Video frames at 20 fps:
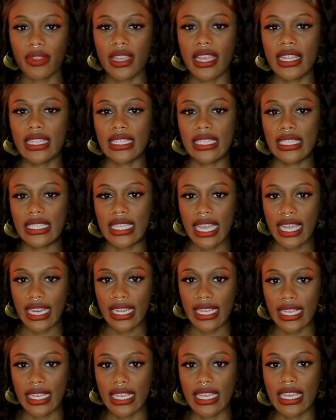and
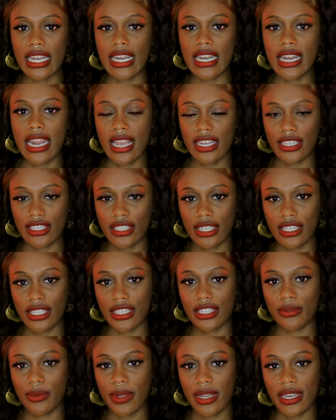steady connection and
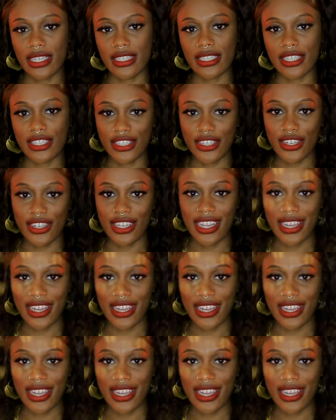sweetness into your